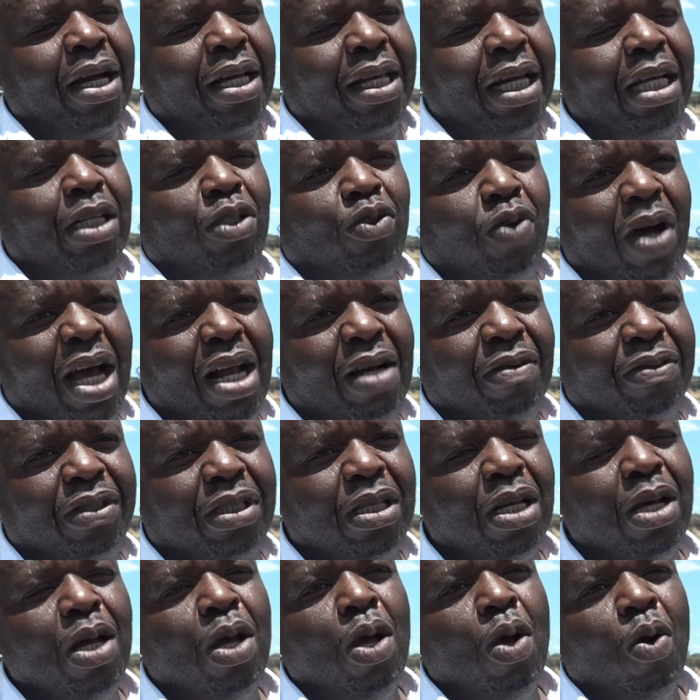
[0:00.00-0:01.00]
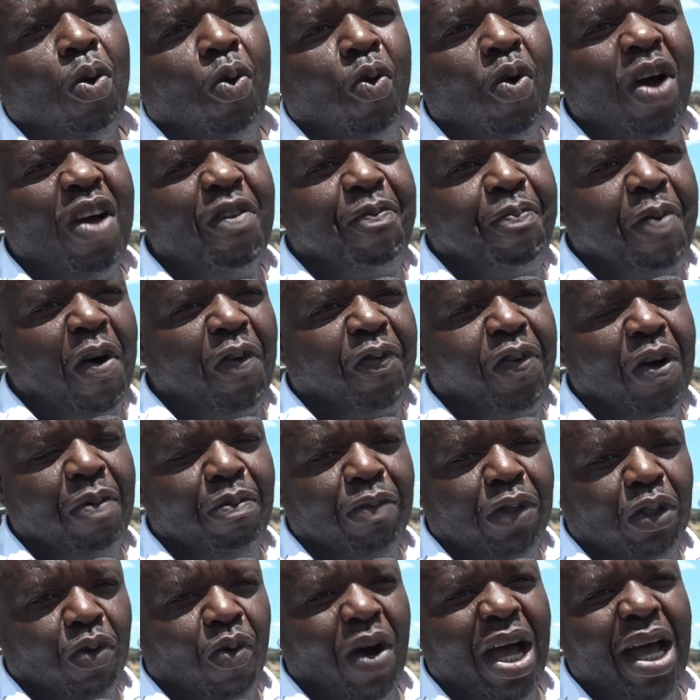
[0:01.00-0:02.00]
grade 12s who have
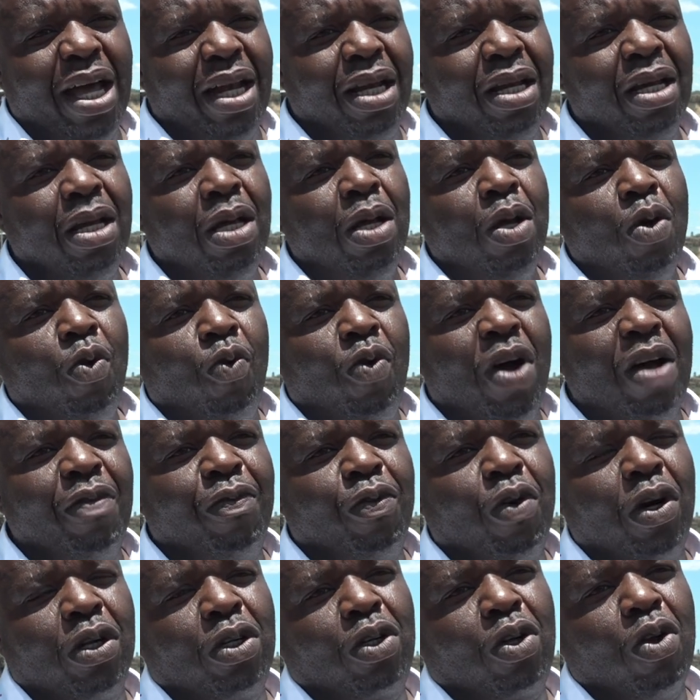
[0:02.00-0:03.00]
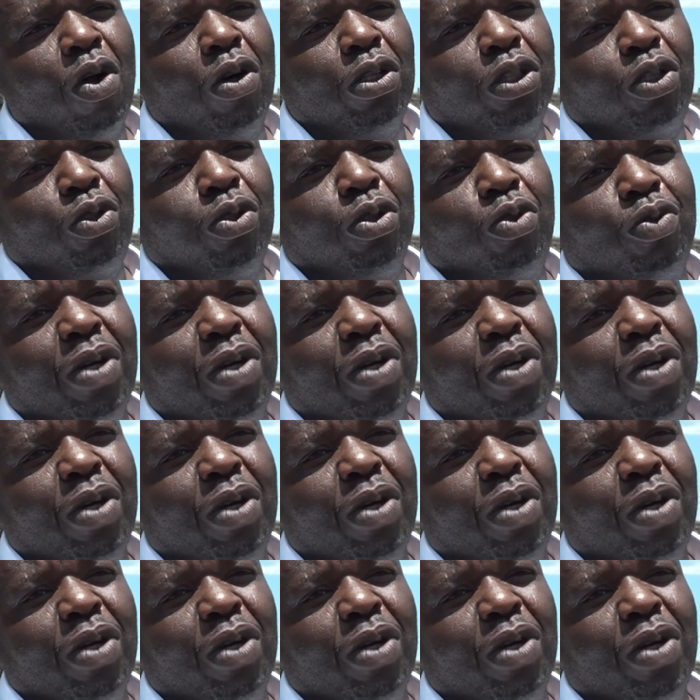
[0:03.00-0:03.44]
performed well. We have got close to